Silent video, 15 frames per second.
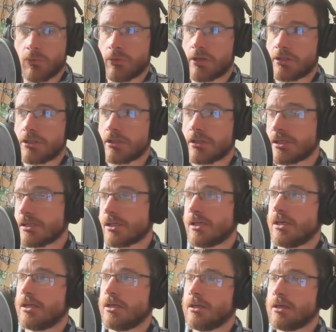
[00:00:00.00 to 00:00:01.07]
which you can
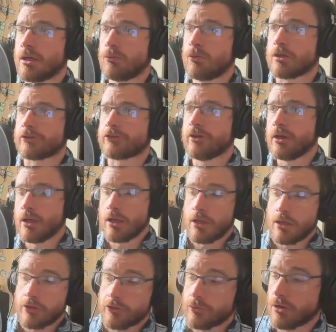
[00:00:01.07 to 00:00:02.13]
see here, it works.
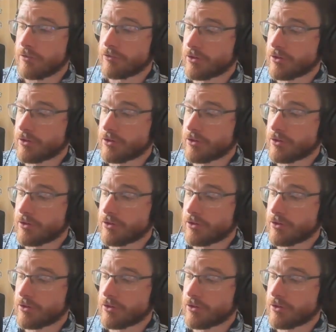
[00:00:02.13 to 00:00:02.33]
So what